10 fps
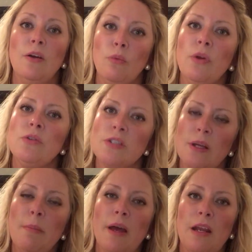when
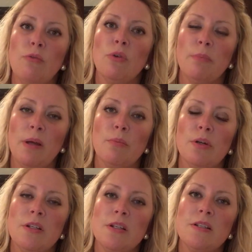somebody
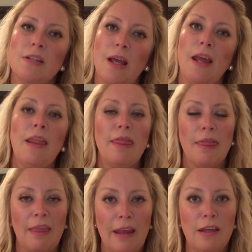remembered to say
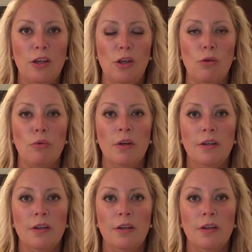thank you.